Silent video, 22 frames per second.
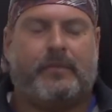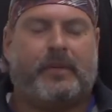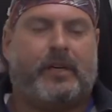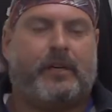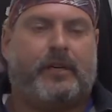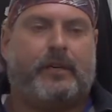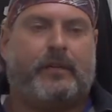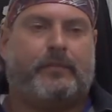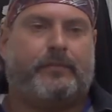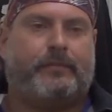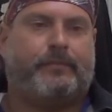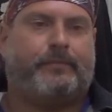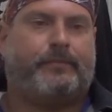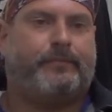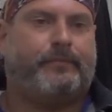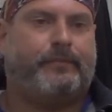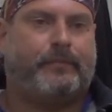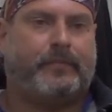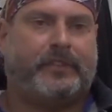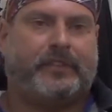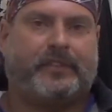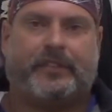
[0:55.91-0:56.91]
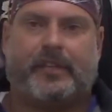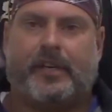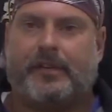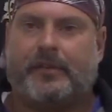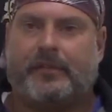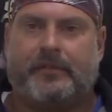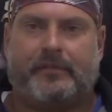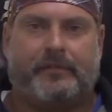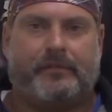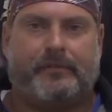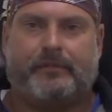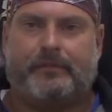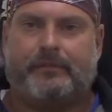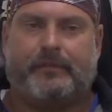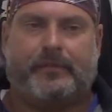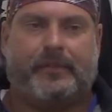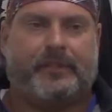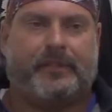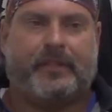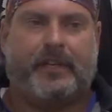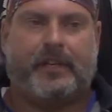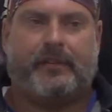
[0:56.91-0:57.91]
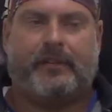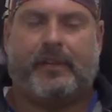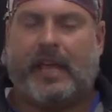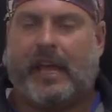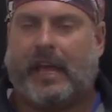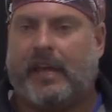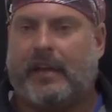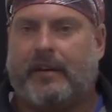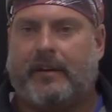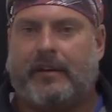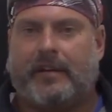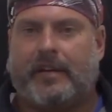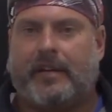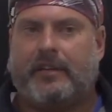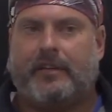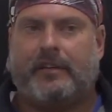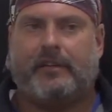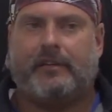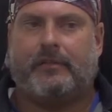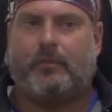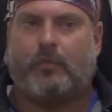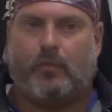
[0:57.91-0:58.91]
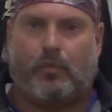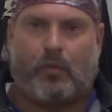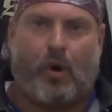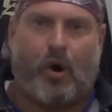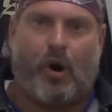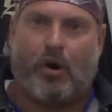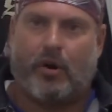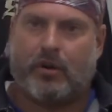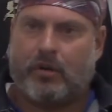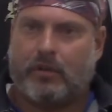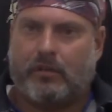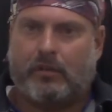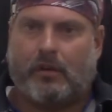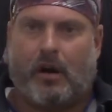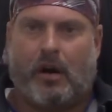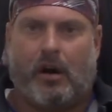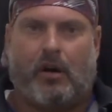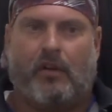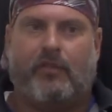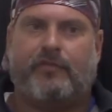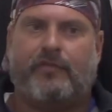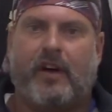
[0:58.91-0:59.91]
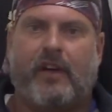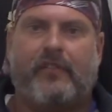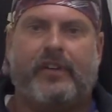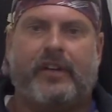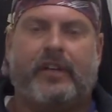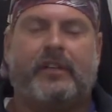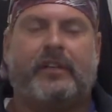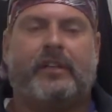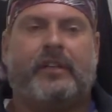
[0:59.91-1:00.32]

Um, there's no, there's no gate or nothing. You walk off of it.